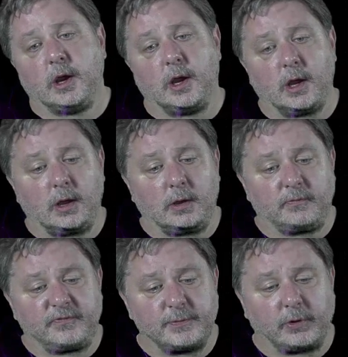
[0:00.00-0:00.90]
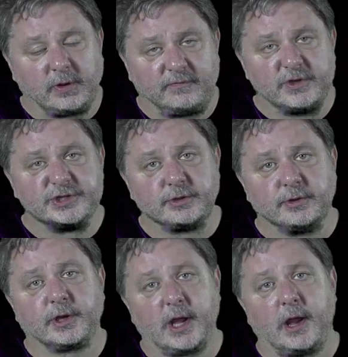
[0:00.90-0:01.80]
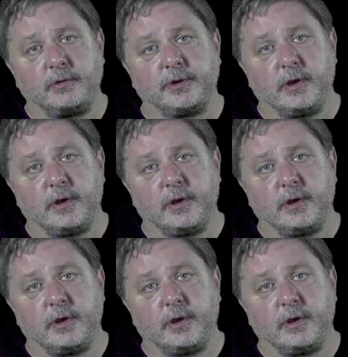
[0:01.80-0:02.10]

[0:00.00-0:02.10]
probably physical account